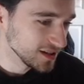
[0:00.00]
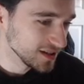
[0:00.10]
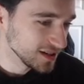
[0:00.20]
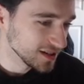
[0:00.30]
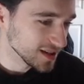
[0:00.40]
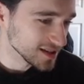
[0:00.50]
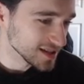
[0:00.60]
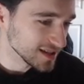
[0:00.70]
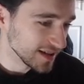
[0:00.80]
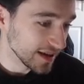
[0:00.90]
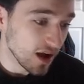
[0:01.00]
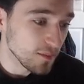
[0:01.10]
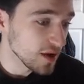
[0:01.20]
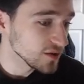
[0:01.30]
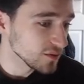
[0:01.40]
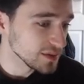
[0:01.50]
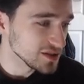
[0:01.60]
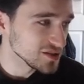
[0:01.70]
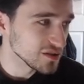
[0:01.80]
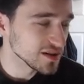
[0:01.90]
Because it's like, I might not be
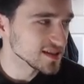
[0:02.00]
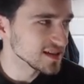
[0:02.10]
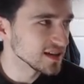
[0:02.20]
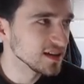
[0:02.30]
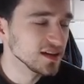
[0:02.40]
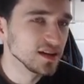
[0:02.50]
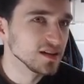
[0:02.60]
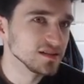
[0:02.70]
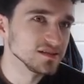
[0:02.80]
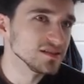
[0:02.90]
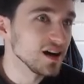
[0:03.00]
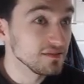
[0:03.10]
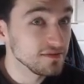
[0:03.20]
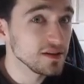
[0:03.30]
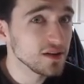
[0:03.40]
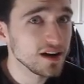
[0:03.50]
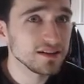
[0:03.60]
sure. It's like, oh, I feel kind of